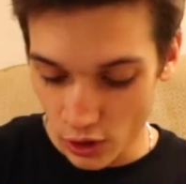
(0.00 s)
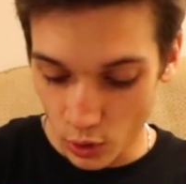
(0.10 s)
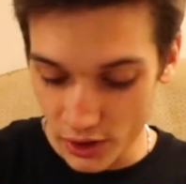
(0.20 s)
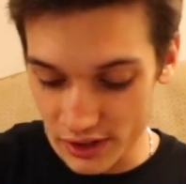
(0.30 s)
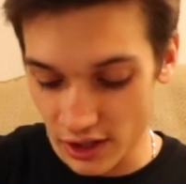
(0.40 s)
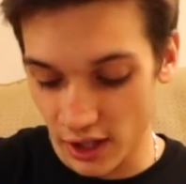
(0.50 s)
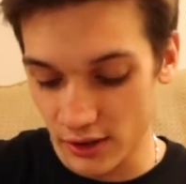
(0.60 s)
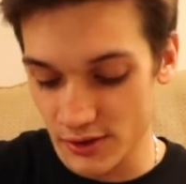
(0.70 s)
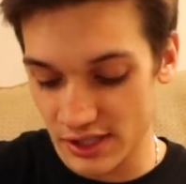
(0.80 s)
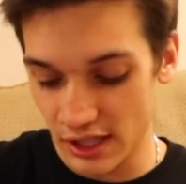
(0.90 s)
or you can
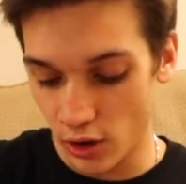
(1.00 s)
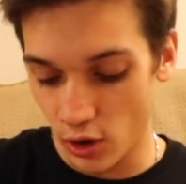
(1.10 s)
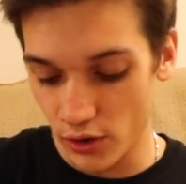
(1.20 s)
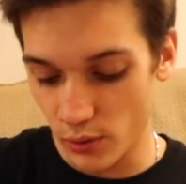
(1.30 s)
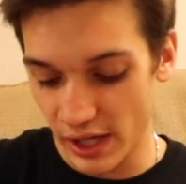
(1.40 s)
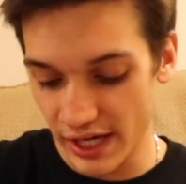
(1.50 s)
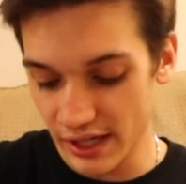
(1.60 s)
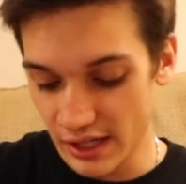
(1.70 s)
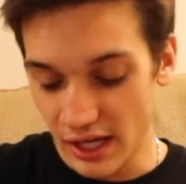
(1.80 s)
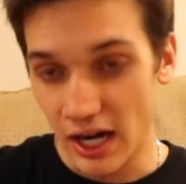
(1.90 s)
unloosen it all the
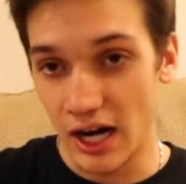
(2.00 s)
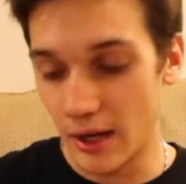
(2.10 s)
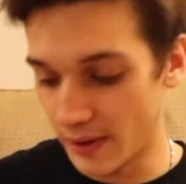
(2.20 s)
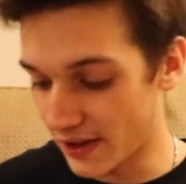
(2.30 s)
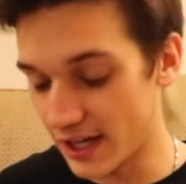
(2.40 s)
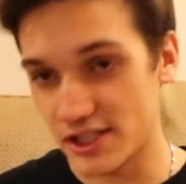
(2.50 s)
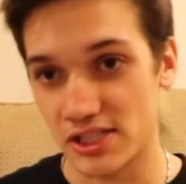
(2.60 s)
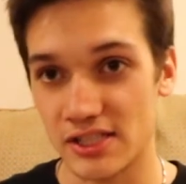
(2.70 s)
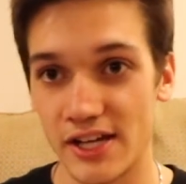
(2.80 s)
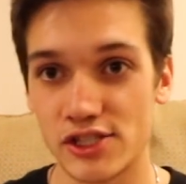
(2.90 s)
way, and then it
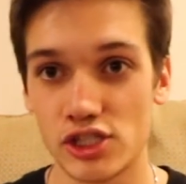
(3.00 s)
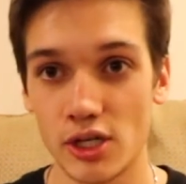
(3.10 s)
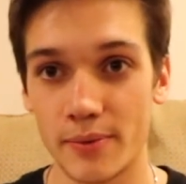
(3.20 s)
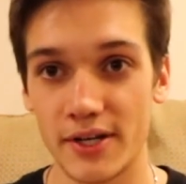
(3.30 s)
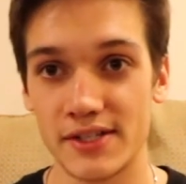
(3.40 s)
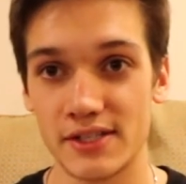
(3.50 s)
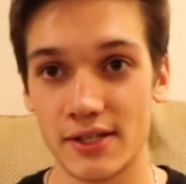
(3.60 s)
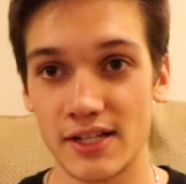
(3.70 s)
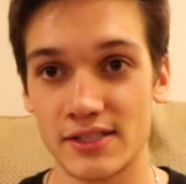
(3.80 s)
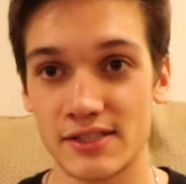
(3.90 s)
just slides super easy. You
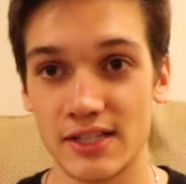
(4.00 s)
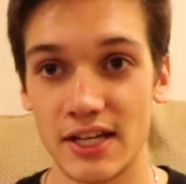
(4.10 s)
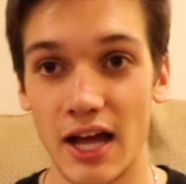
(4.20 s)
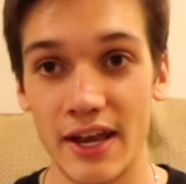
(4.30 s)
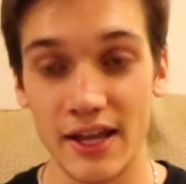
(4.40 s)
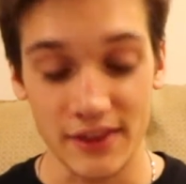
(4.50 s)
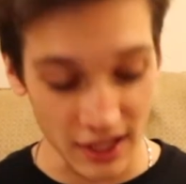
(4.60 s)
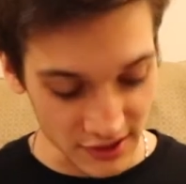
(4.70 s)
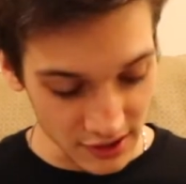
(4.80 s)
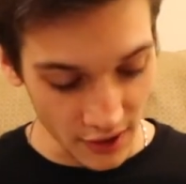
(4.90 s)
guys can see, and
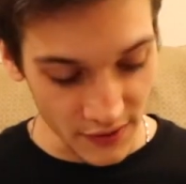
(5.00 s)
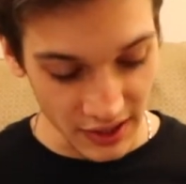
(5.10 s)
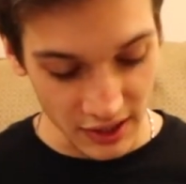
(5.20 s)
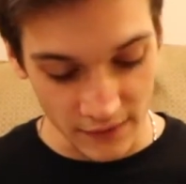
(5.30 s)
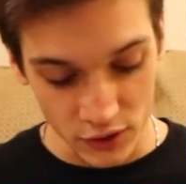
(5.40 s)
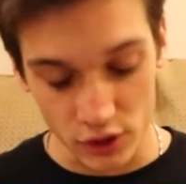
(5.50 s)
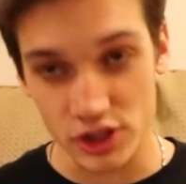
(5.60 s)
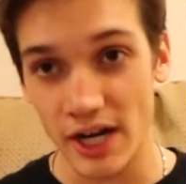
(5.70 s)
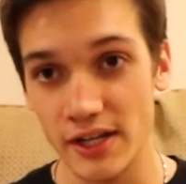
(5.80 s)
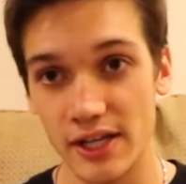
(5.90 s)
that's the other thing. If you're
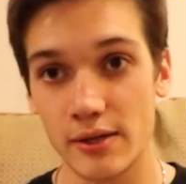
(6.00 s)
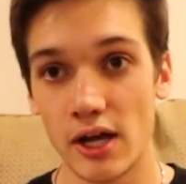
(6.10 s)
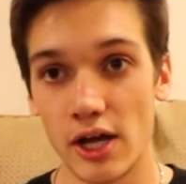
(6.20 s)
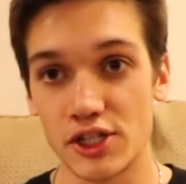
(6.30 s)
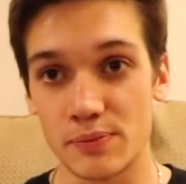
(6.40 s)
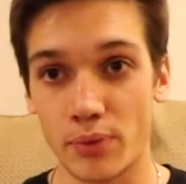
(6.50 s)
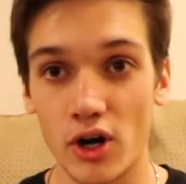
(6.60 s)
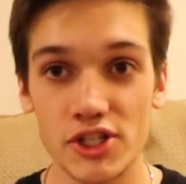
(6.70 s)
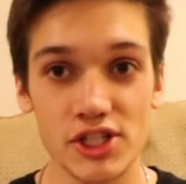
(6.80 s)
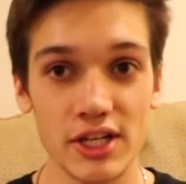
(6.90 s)
trying to like just
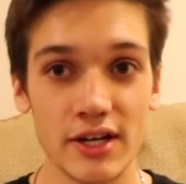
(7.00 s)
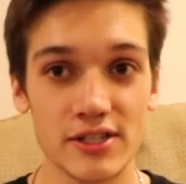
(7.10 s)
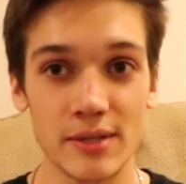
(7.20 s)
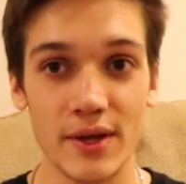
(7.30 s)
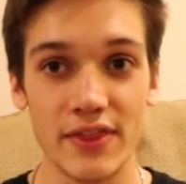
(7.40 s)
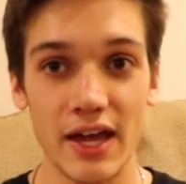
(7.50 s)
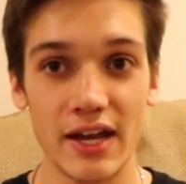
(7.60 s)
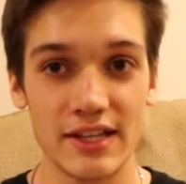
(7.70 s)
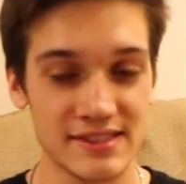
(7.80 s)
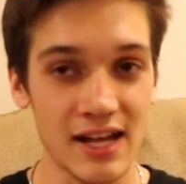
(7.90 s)
push it or something like that,
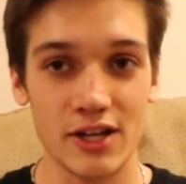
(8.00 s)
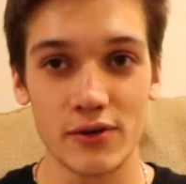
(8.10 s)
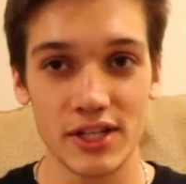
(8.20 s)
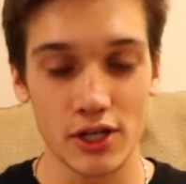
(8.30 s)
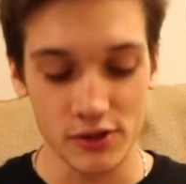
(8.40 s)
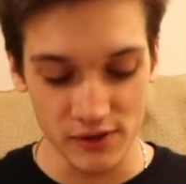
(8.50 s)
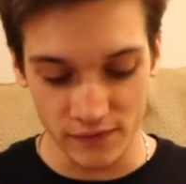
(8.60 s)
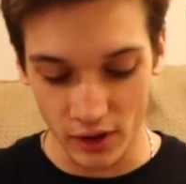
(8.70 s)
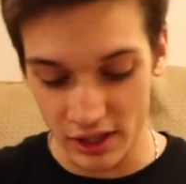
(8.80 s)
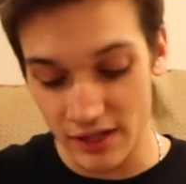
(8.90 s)
it's not gonna really go too
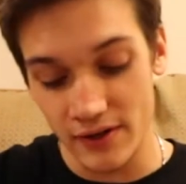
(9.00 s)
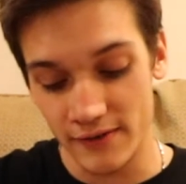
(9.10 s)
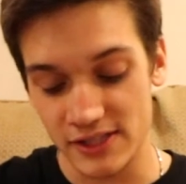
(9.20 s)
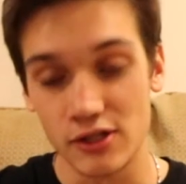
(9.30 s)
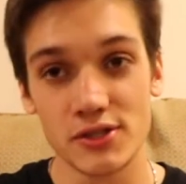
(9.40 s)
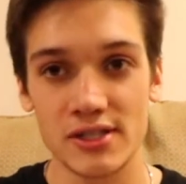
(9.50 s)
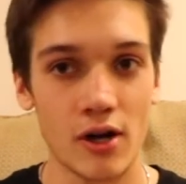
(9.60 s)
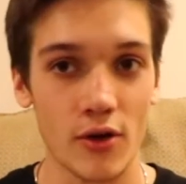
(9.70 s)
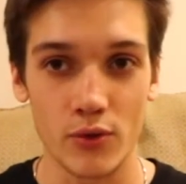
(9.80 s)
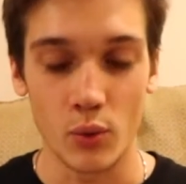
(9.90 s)
far, even if it's loosened
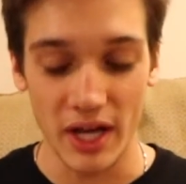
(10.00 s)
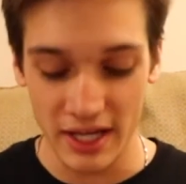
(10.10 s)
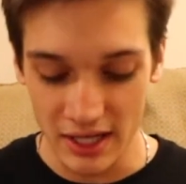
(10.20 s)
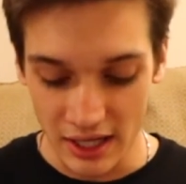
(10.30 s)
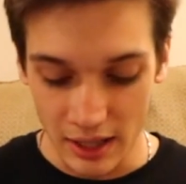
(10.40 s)
all the way.